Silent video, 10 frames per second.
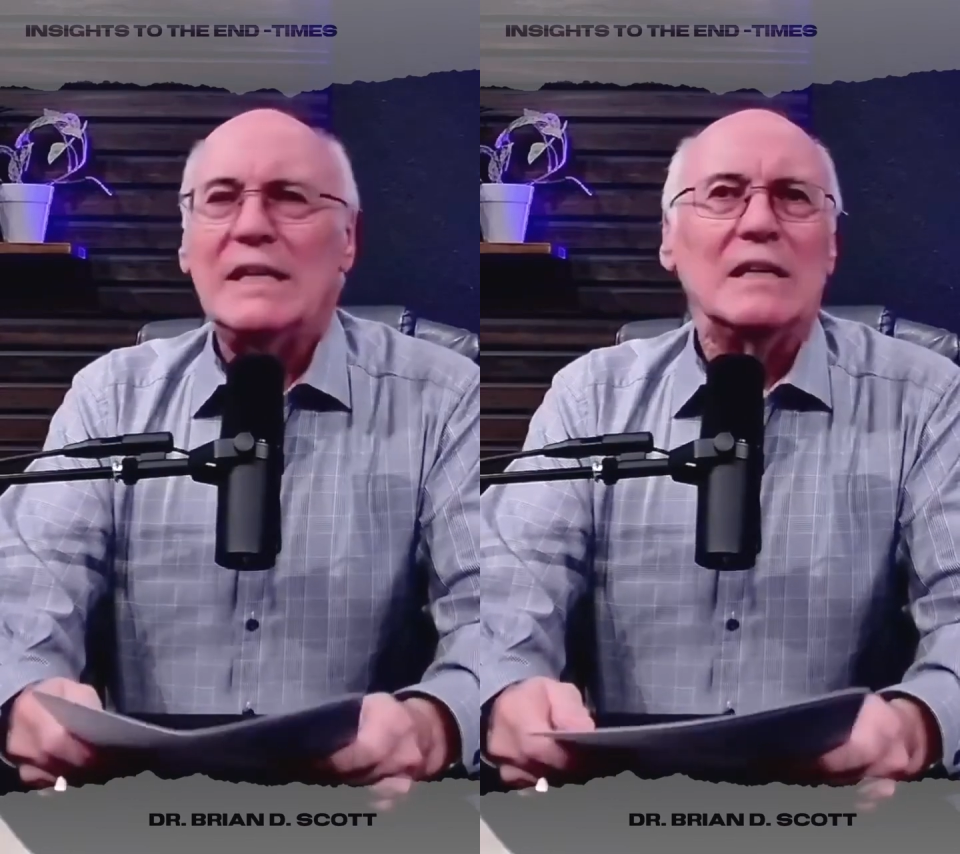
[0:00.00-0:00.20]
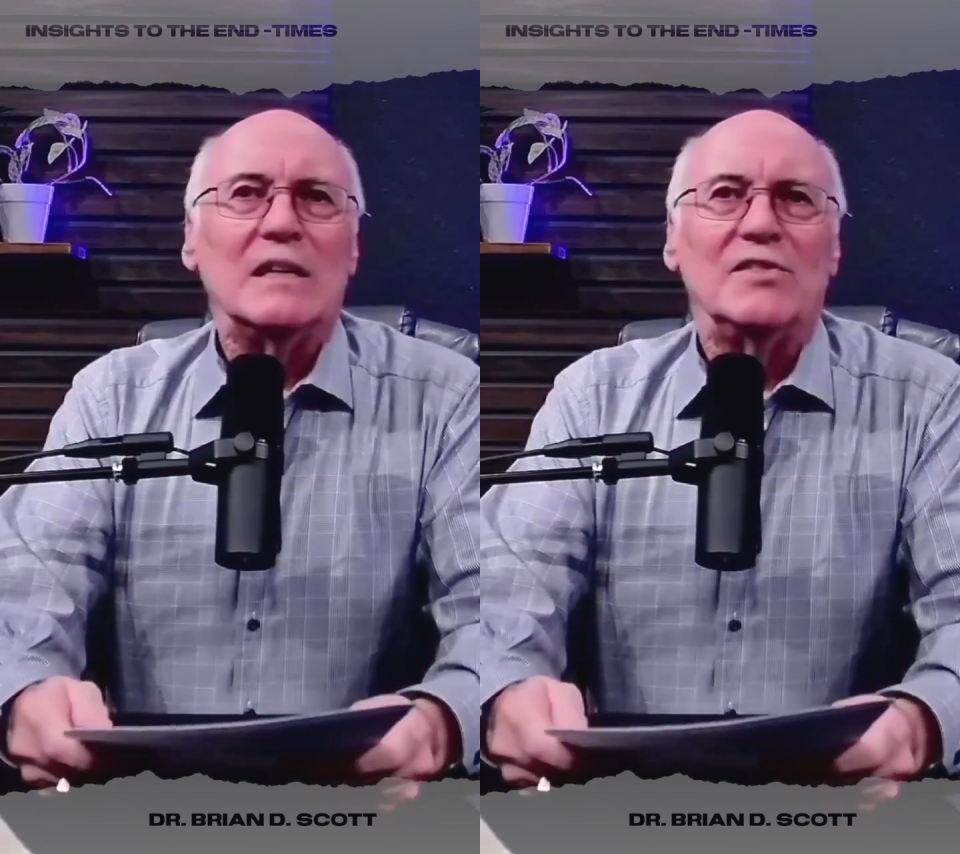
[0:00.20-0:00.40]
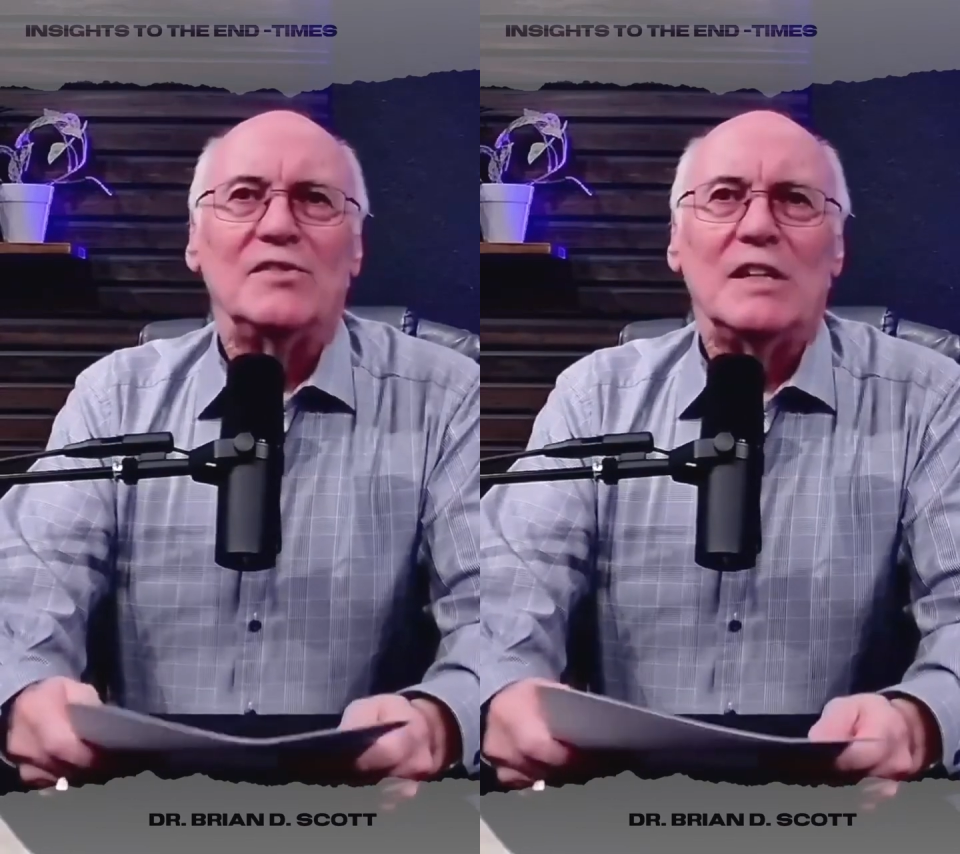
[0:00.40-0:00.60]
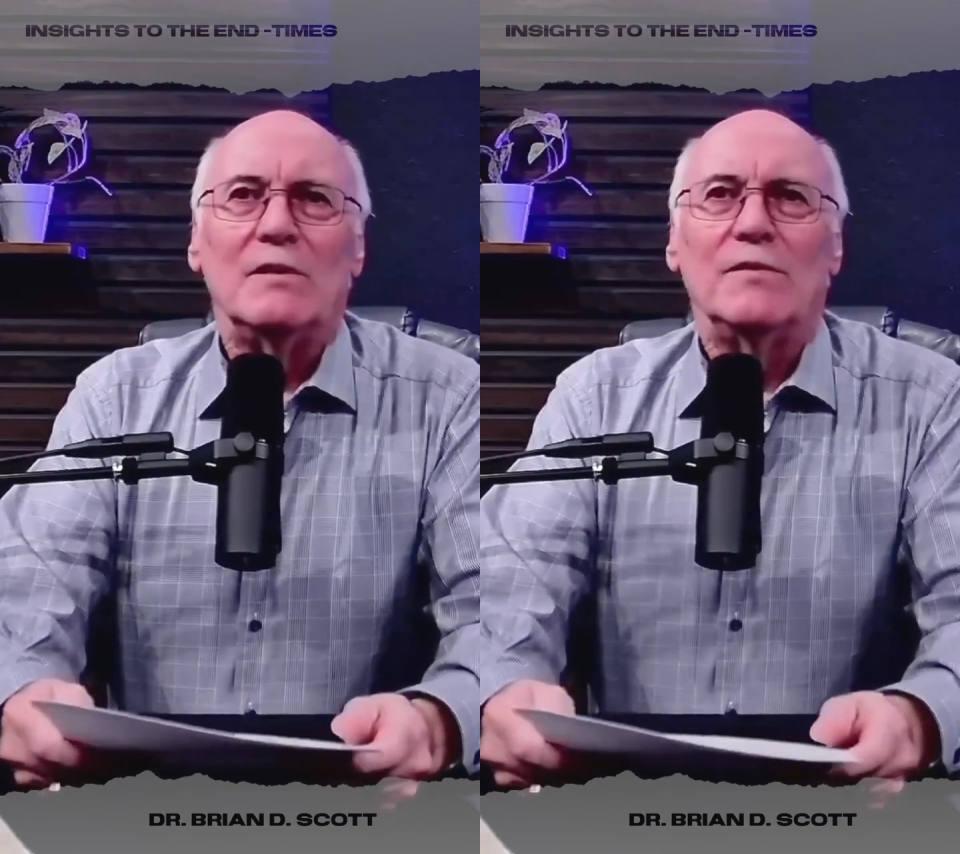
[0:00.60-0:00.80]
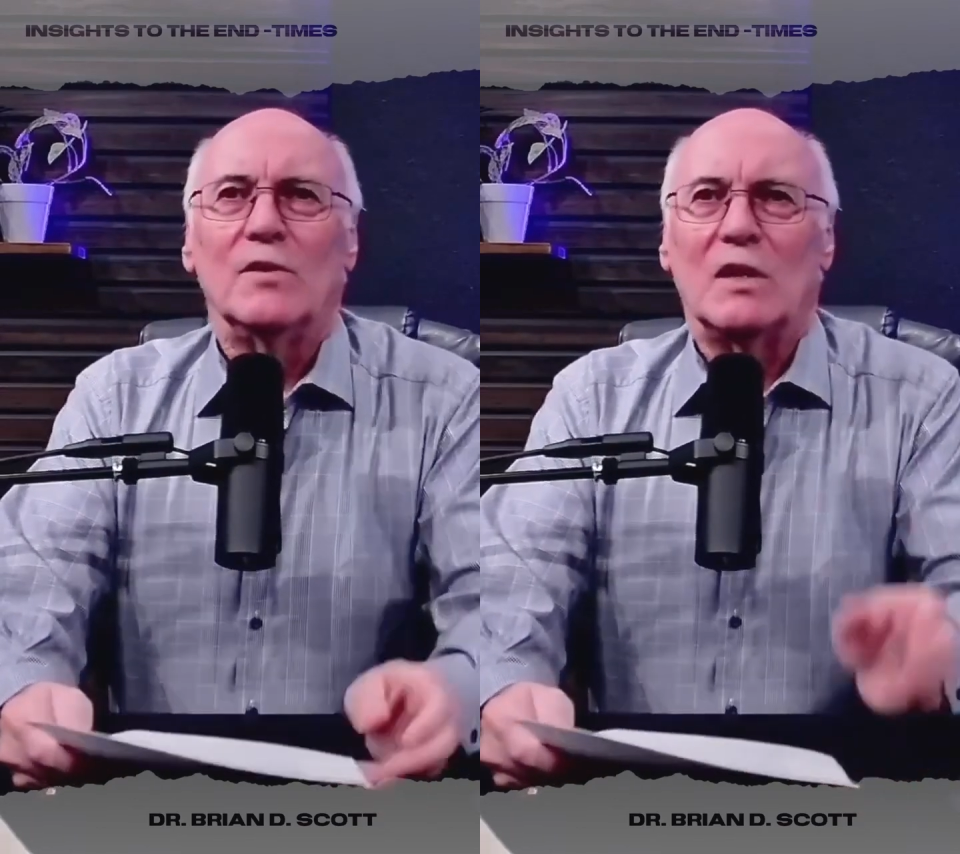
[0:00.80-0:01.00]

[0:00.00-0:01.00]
in our cell phone,